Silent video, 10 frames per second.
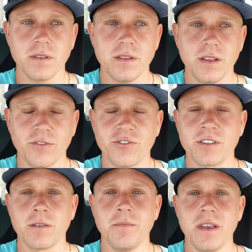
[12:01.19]
it's
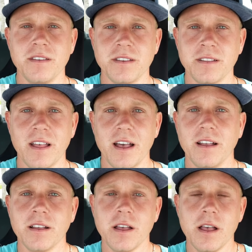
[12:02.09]
just amazing that
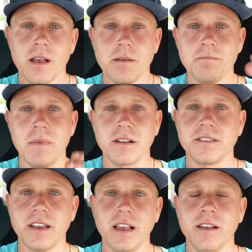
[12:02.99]

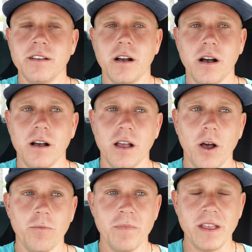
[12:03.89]
meditating
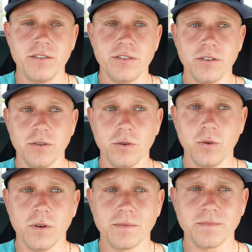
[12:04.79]
helped me to